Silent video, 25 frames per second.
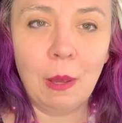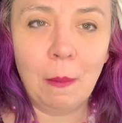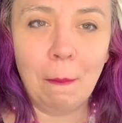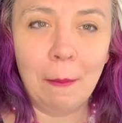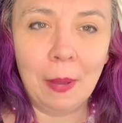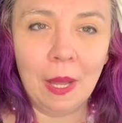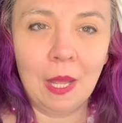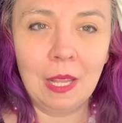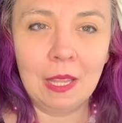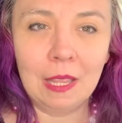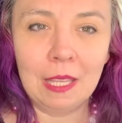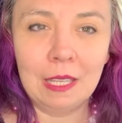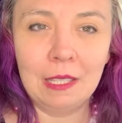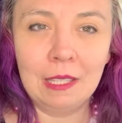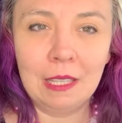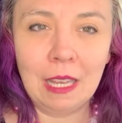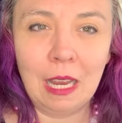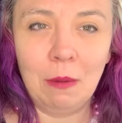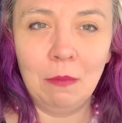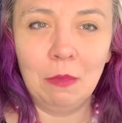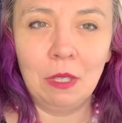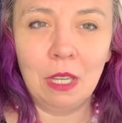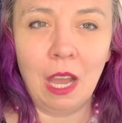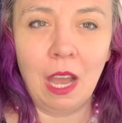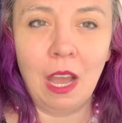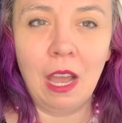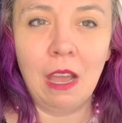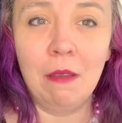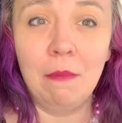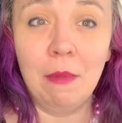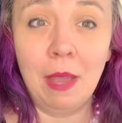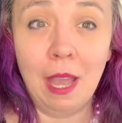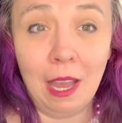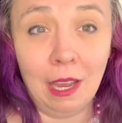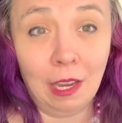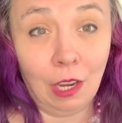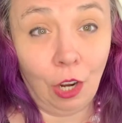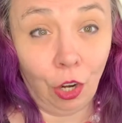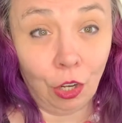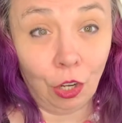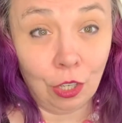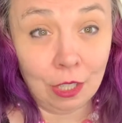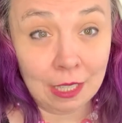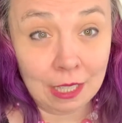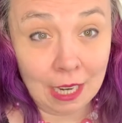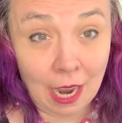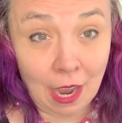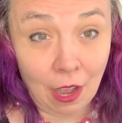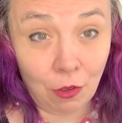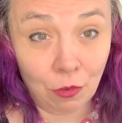but at the same time anchored
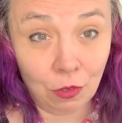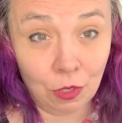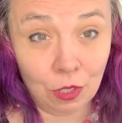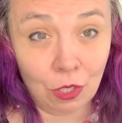down